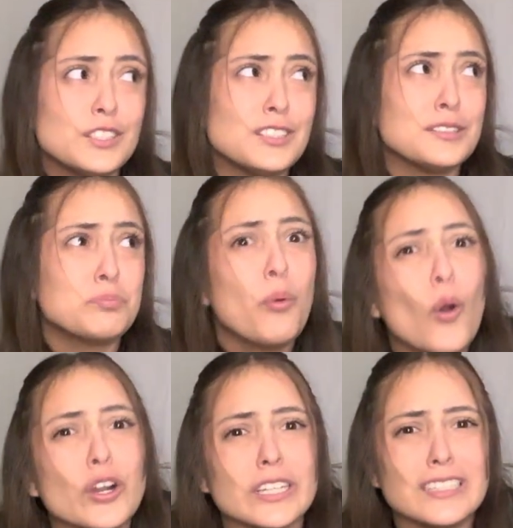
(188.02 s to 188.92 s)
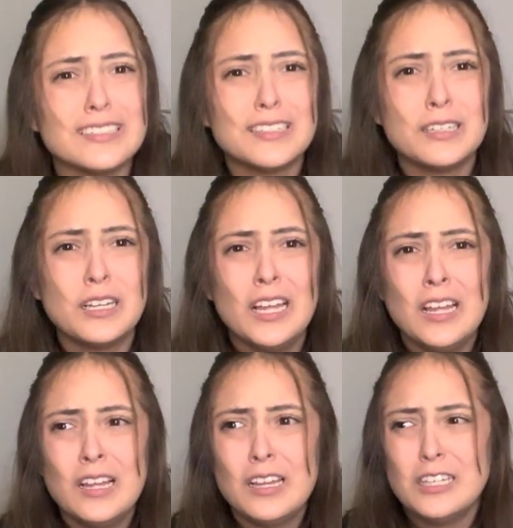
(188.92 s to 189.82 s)
Deported.
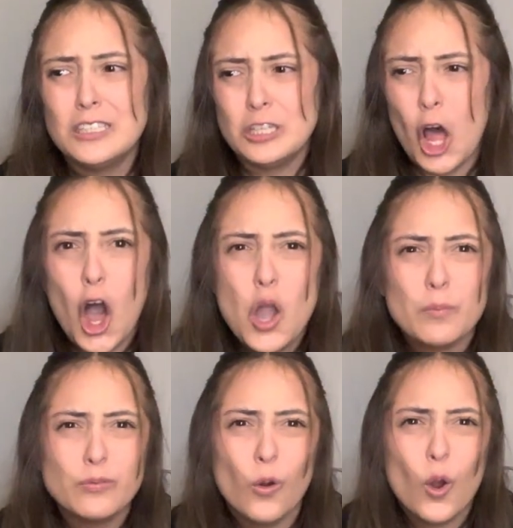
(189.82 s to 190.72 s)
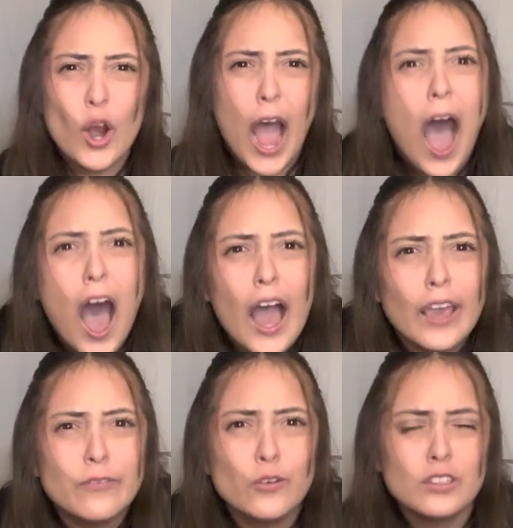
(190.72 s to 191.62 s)
Long before
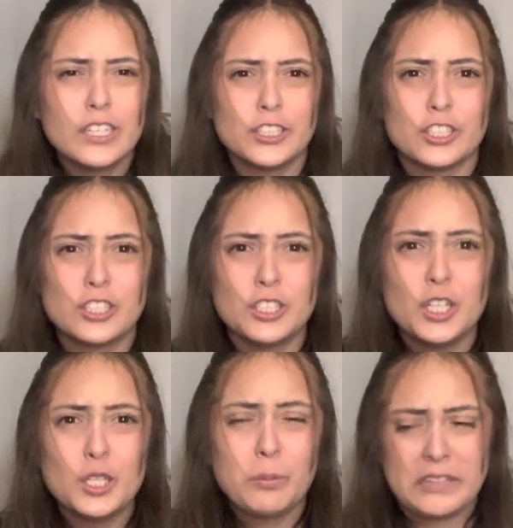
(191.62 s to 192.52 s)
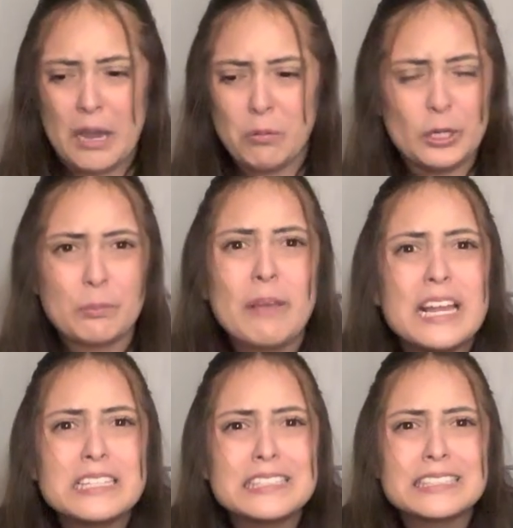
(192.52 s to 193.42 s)
I fully understood what that word
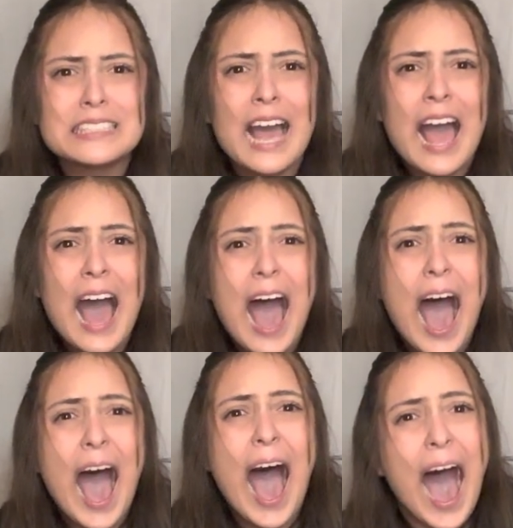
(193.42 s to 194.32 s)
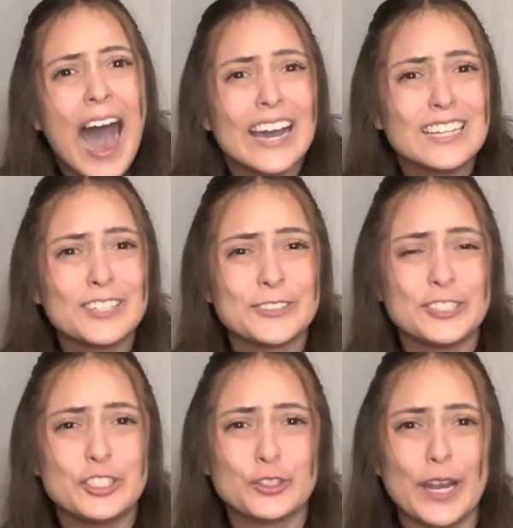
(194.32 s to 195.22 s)
meant, I'd learned to
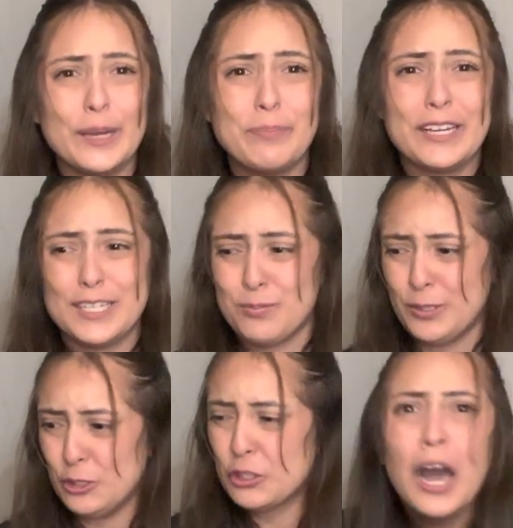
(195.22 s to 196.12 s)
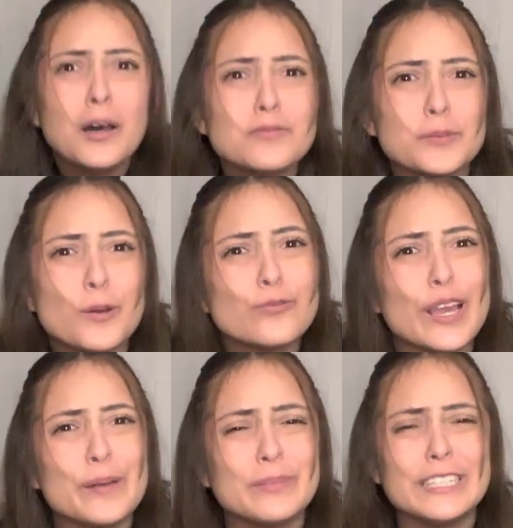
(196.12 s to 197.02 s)
dread it because when you come from a
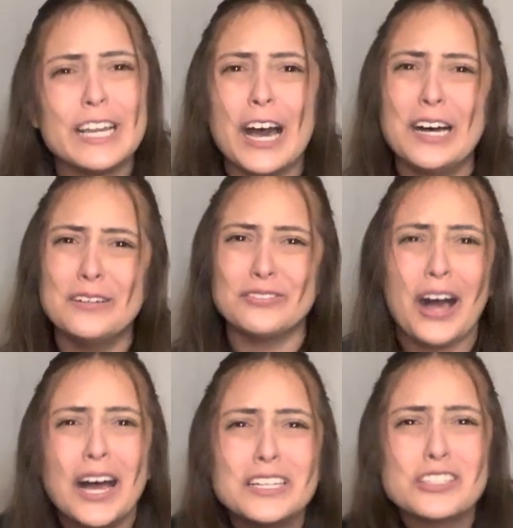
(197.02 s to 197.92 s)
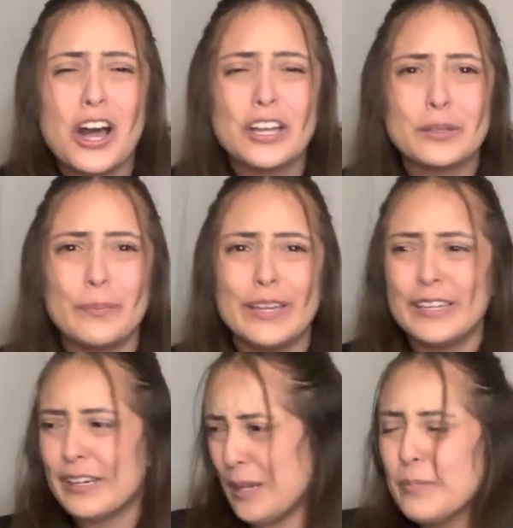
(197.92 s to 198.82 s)
family of
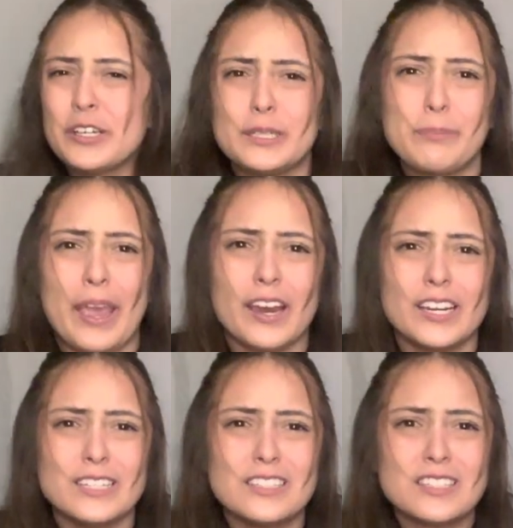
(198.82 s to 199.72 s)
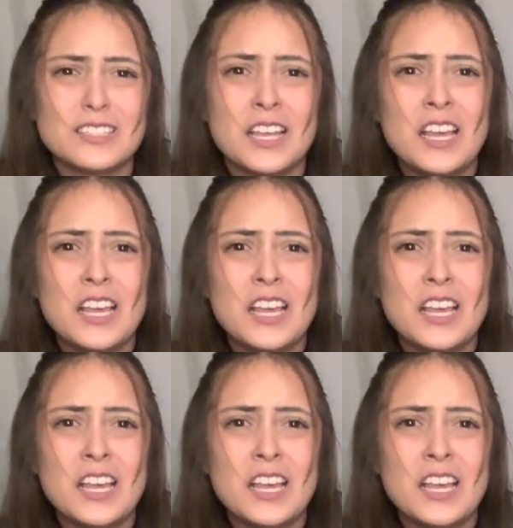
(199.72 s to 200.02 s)
undocumented immigrant parents,